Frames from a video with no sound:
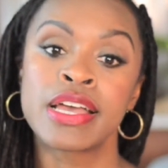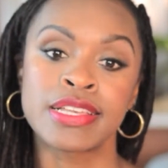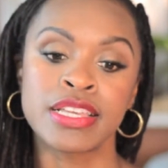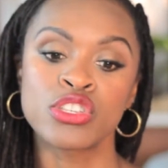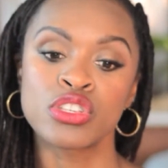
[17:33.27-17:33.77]

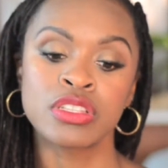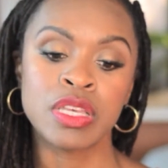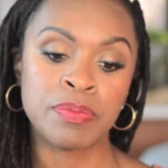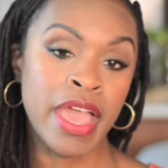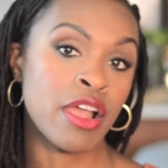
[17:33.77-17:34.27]

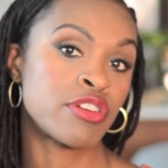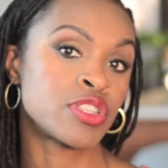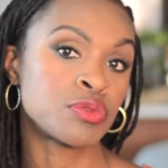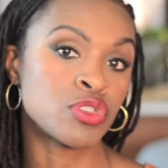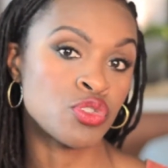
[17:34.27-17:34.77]
essentially
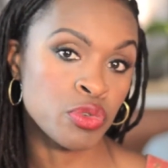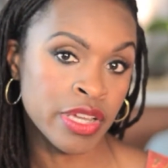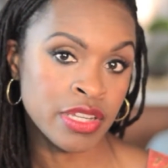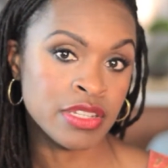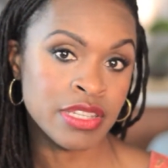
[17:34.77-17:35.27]
parents will
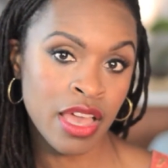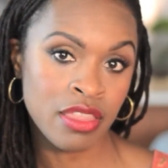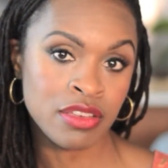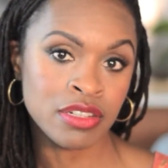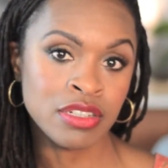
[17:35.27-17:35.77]
join
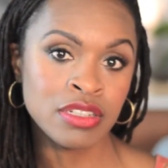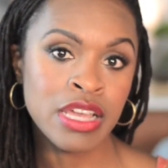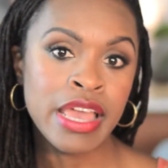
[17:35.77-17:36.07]
together